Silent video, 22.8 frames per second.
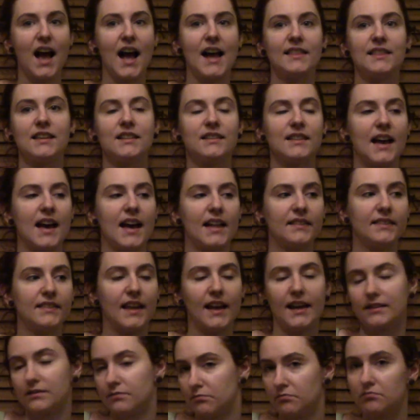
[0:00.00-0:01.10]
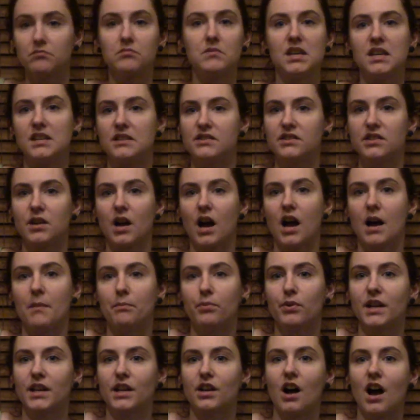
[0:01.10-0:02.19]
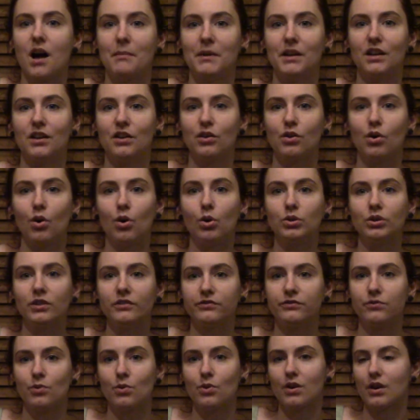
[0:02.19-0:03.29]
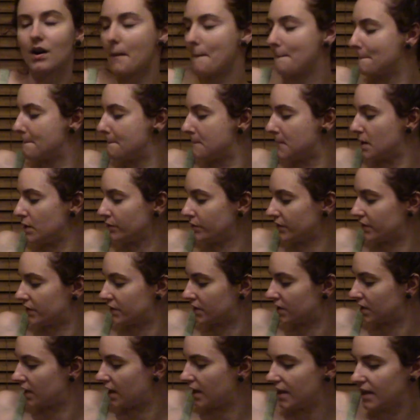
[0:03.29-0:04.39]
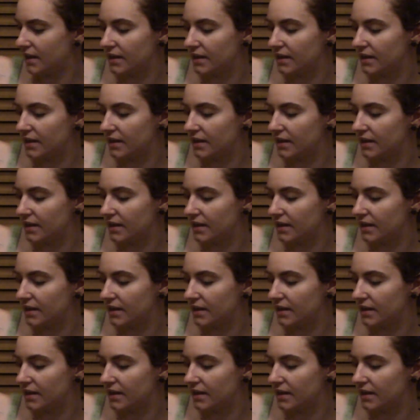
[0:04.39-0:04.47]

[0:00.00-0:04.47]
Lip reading: I think that is a pretty common goal for most